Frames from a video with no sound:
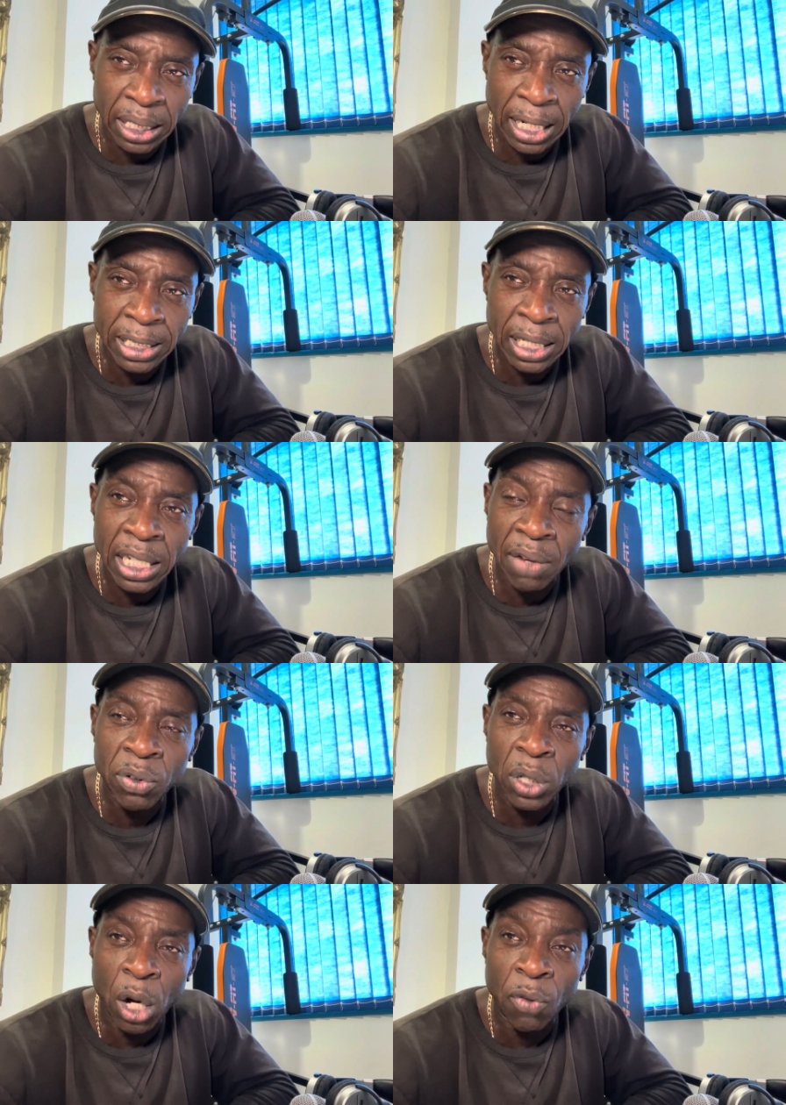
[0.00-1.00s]
it's a
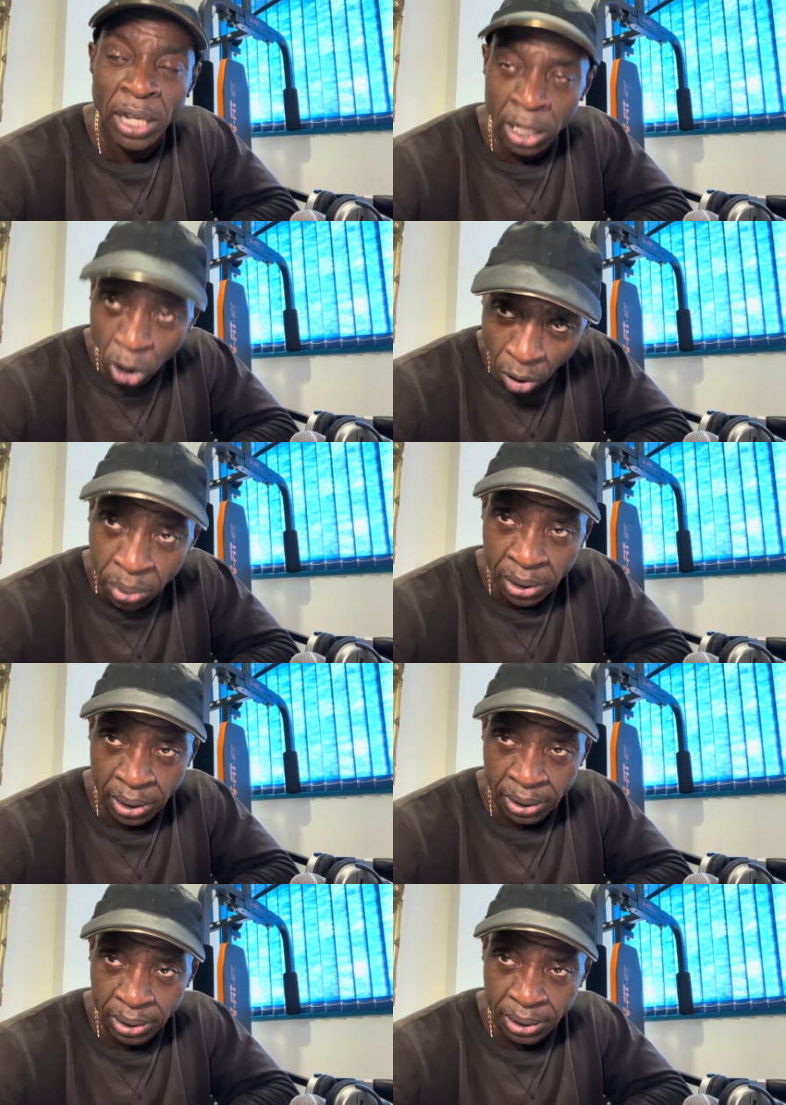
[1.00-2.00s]
level of
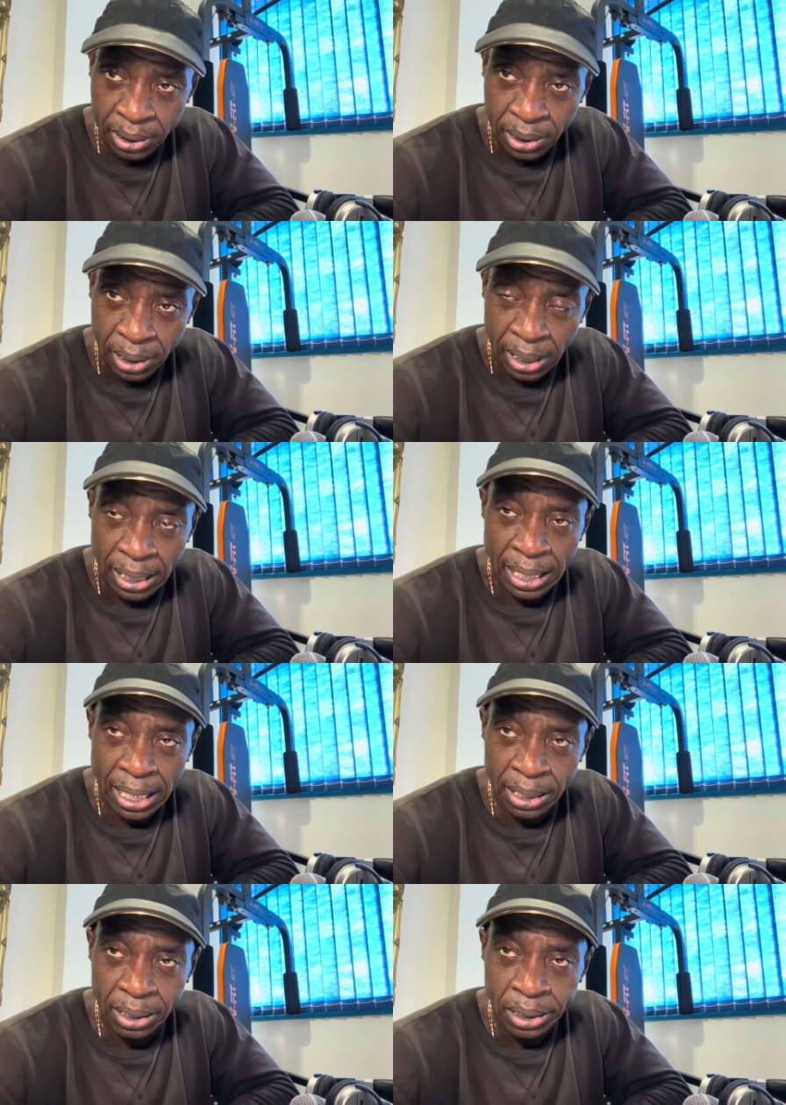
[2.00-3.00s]
incompetence
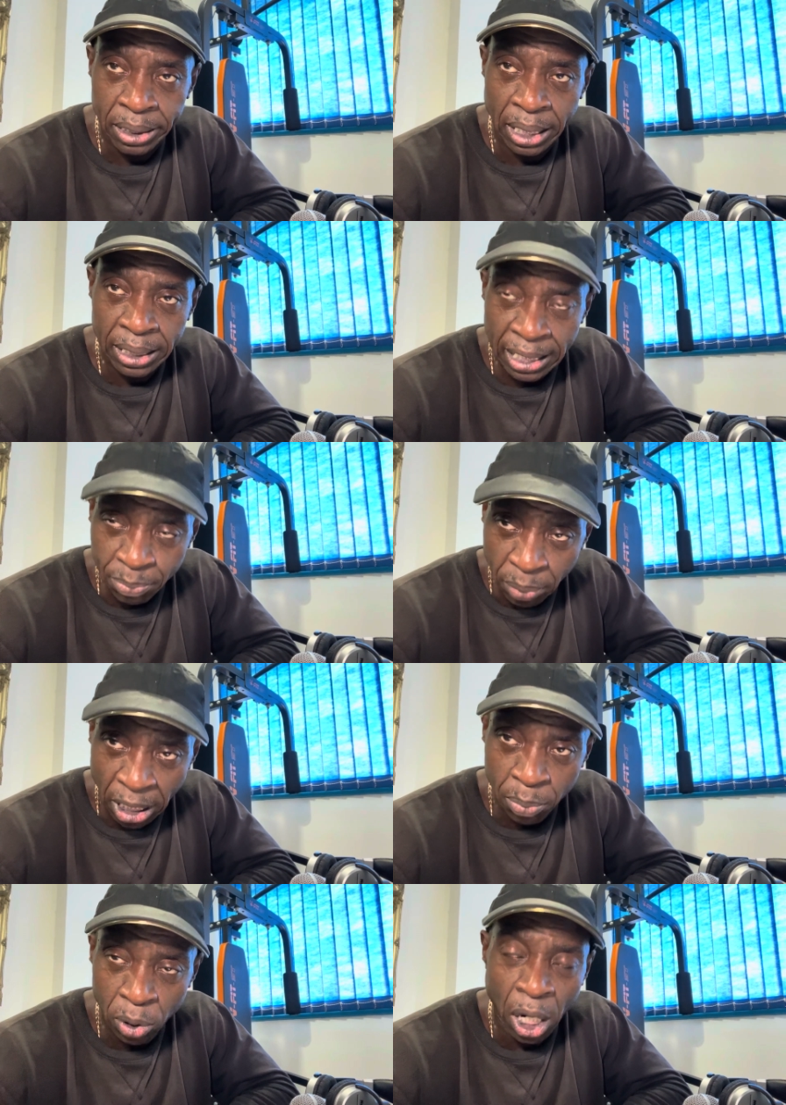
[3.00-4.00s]
that these
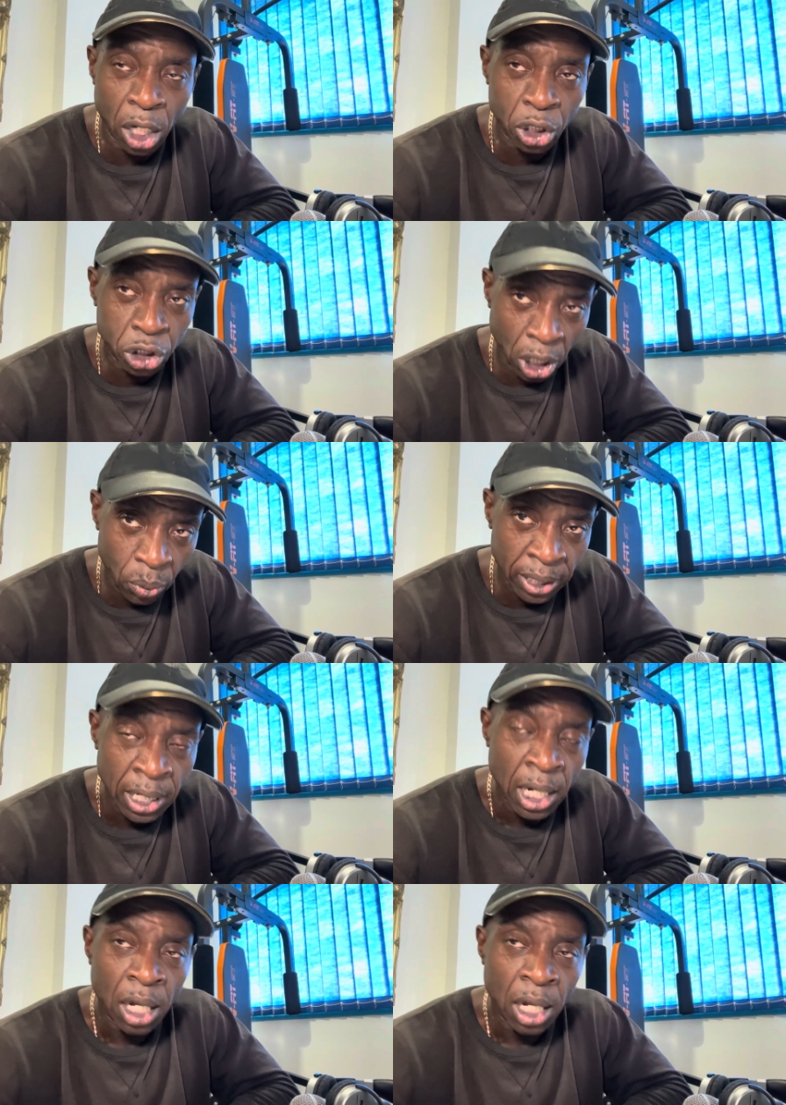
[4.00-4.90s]
people are showing.